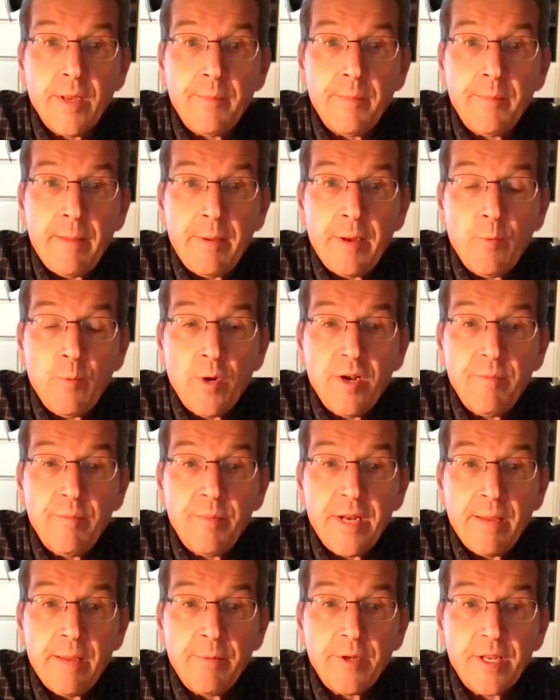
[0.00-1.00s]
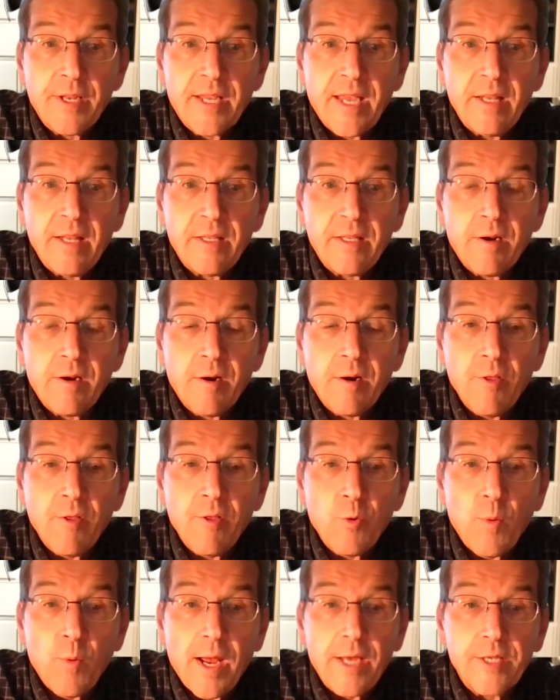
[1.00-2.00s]
maybe wouldn't have been able to get there
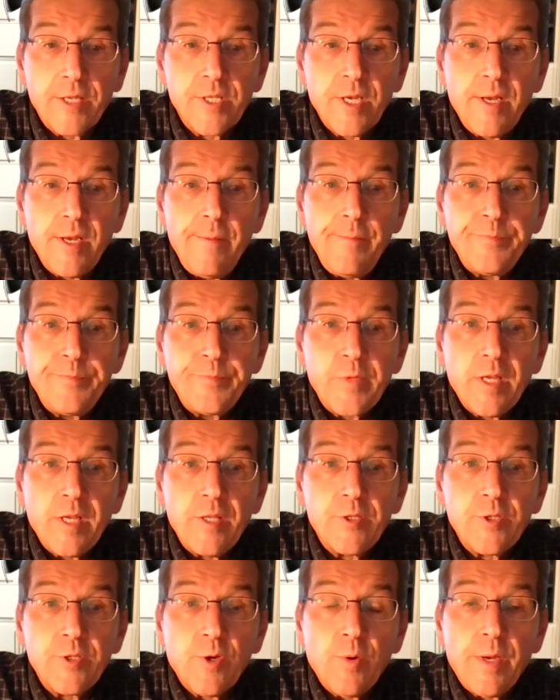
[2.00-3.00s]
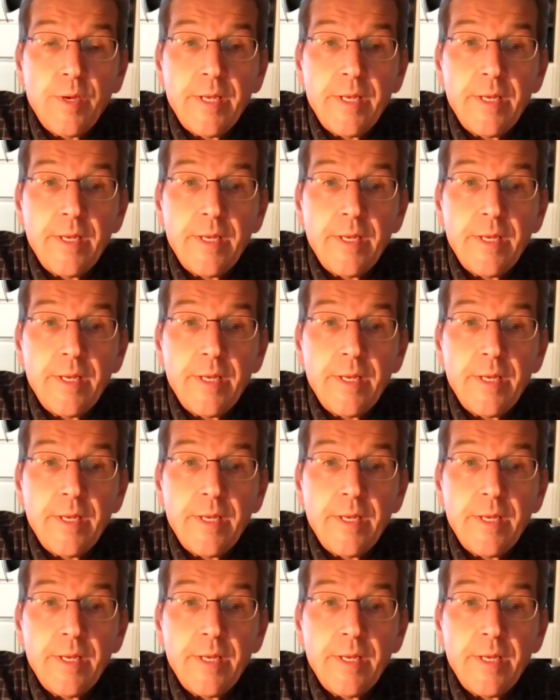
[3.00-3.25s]
otherwise. And so,